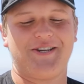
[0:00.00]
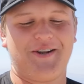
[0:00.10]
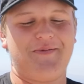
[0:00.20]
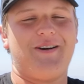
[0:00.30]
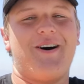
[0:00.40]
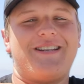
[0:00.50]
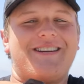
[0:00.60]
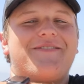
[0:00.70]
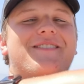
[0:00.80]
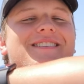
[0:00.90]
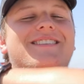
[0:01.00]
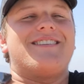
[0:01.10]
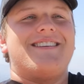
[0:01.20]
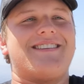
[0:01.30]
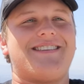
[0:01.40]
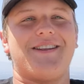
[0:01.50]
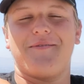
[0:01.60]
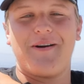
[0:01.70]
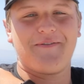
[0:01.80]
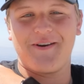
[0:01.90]
are gonna be a lot different because none
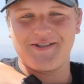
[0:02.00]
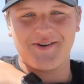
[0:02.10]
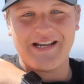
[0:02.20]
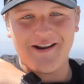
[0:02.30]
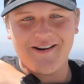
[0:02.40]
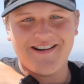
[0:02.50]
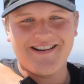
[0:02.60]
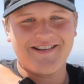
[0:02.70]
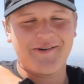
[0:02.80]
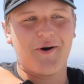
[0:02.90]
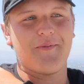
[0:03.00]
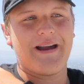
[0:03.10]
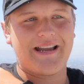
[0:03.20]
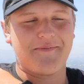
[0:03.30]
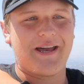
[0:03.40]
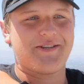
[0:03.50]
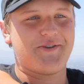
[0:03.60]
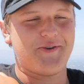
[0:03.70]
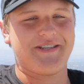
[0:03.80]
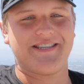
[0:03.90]
of my friends are here. They're all back in
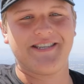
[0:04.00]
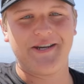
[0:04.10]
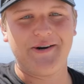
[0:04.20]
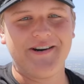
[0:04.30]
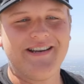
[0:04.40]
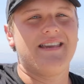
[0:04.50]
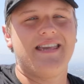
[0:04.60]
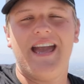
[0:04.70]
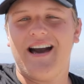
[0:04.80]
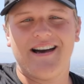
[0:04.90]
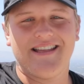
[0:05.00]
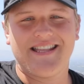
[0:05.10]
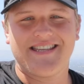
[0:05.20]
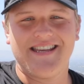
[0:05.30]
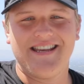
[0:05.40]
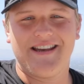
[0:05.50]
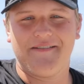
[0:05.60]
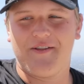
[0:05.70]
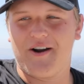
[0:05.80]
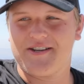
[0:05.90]
Massachusetts still. Yeah, that's it.
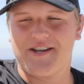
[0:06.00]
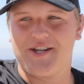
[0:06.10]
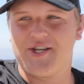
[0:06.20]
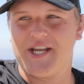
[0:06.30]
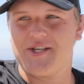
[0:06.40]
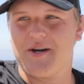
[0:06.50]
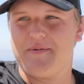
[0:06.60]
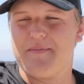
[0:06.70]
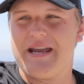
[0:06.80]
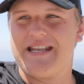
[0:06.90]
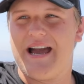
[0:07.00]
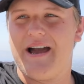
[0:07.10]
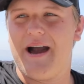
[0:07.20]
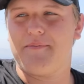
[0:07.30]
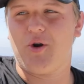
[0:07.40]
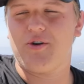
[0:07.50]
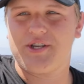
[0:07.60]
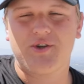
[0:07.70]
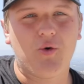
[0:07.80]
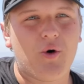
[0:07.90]
Uh, vlogs are gonna change up. I might. I, I'm going to
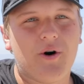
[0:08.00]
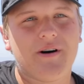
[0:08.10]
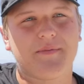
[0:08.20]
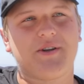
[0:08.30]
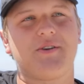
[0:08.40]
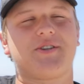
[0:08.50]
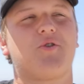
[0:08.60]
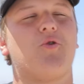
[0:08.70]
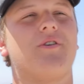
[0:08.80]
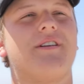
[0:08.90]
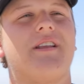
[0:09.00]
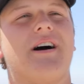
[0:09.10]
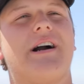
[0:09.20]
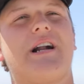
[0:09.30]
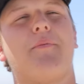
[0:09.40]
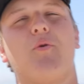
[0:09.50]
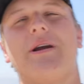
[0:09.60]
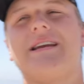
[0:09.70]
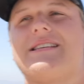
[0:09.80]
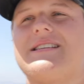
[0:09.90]
school. I'm starting school in uh, a couple
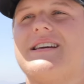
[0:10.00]
weeks.